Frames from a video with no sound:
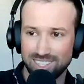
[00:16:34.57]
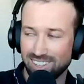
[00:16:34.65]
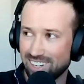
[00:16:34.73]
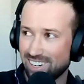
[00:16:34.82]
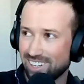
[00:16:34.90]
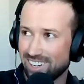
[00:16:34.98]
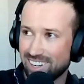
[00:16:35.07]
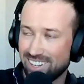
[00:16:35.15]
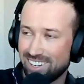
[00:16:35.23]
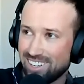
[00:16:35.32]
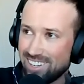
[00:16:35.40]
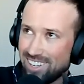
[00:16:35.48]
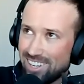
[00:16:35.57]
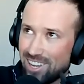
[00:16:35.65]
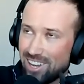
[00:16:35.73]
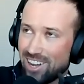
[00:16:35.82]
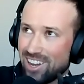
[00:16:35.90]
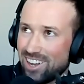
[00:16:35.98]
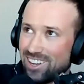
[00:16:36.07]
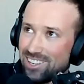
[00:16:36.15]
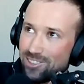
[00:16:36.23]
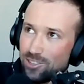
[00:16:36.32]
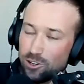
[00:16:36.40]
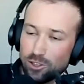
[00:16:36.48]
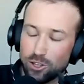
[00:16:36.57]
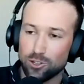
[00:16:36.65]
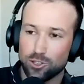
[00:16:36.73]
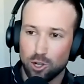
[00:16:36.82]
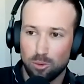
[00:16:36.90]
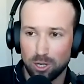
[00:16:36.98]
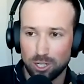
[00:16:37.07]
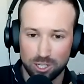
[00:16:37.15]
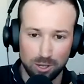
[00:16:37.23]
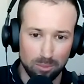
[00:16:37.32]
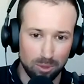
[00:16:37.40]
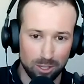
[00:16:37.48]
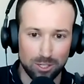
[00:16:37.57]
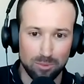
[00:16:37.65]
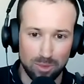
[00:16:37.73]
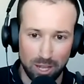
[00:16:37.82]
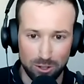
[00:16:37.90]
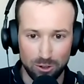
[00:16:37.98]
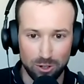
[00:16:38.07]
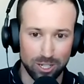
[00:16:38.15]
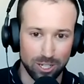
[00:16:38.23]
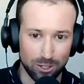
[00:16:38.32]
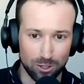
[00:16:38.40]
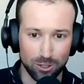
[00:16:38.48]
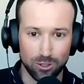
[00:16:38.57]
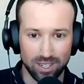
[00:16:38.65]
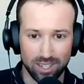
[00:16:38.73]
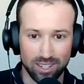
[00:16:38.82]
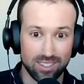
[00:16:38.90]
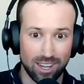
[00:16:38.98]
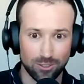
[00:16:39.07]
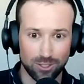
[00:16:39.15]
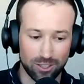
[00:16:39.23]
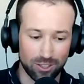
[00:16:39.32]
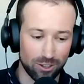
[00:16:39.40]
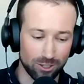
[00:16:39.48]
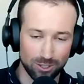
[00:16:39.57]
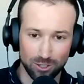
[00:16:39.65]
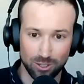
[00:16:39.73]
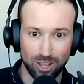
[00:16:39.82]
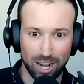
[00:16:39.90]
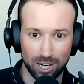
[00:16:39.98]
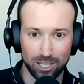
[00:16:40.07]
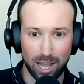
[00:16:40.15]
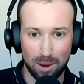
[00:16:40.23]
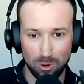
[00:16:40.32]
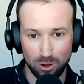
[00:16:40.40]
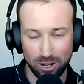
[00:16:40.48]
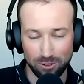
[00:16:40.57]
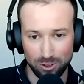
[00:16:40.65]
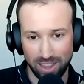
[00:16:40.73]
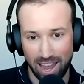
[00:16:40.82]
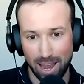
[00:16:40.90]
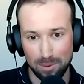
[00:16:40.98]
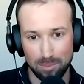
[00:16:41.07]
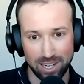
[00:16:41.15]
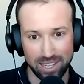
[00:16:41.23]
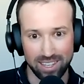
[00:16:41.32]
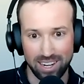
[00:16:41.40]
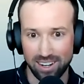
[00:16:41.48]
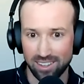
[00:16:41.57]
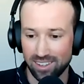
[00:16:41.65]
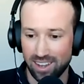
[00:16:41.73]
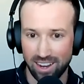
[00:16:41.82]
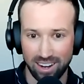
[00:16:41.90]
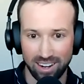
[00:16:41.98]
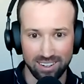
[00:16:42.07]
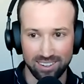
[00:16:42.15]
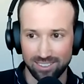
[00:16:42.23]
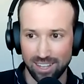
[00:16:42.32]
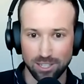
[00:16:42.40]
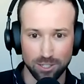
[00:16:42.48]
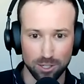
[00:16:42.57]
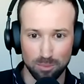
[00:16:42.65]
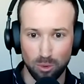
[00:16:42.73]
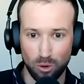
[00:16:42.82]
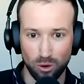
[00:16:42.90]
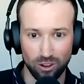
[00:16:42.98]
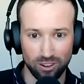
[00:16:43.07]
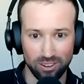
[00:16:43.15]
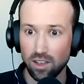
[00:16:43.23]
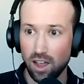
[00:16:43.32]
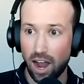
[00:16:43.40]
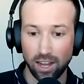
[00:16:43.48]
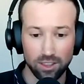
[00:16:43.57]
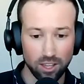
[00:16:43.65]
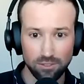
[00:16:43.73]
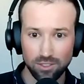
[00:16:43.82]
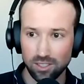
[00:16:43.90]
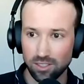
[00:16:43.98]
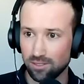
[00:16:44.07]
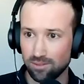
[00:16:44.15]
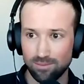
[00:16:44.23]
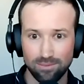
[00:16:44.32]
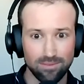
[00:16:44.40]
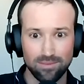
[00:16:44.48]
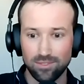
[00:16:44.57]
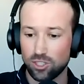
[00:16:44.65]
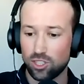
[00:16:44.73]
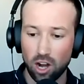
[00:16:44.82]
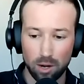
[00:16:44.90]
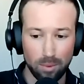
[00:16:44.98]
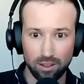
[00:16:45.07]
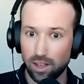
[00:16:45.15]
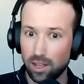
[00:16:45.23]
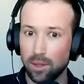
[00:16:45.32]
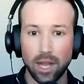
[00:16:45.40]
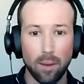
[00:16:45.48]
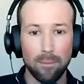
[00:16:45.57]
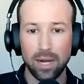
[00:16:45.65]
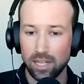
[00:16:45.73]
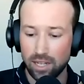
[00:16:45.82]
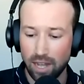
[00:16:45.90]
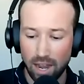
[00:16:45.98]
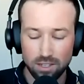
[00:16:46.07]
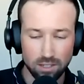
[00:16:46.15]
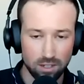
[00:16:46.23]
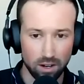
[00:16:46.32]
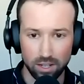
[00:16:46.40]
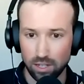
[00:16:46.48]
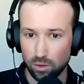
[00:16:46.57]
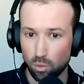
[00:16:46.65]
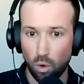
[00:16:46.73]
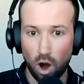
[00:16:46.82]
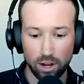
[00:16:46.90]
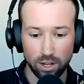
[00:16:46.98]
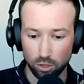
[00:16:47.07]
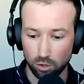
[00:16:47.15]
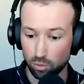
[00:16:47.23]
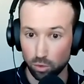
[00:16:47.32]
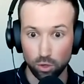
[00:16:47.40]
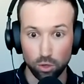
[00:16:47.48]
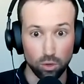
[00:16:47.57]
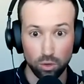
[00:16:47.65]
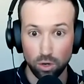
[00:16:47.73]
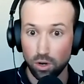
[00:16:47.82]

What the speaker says: Like there's so much symbolism that you could include, and it sounds like there's a lot of clamoring for that. But at the end of the day, less is more. I'd love to talk about like a mini case study walking through.